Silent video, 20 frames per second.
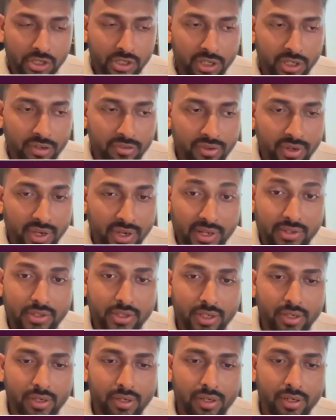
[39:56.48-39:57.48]
here
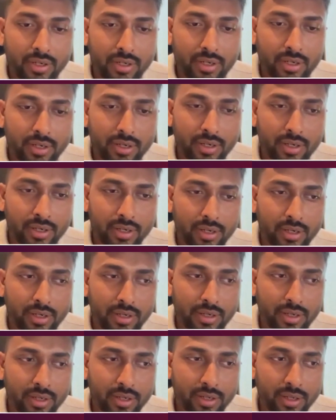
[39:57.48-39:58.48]
faster.
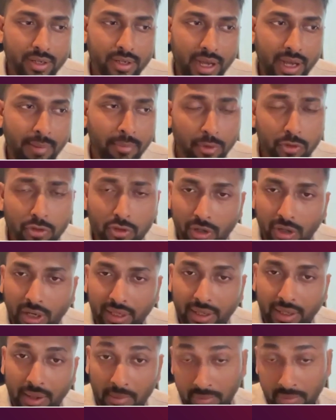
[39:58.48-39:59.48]
I'm not sure.
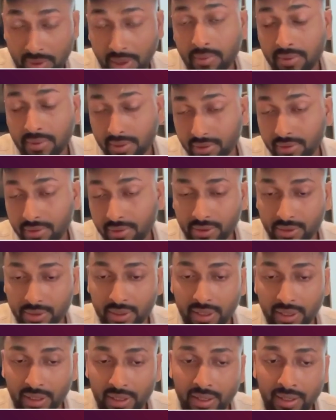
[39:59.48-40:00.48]
Like I mean,
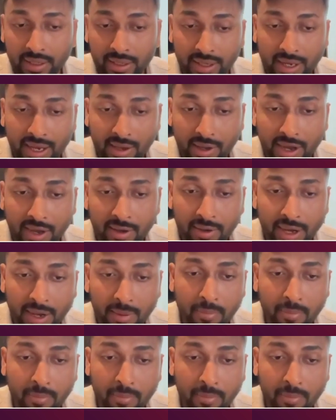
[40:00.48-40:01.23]
I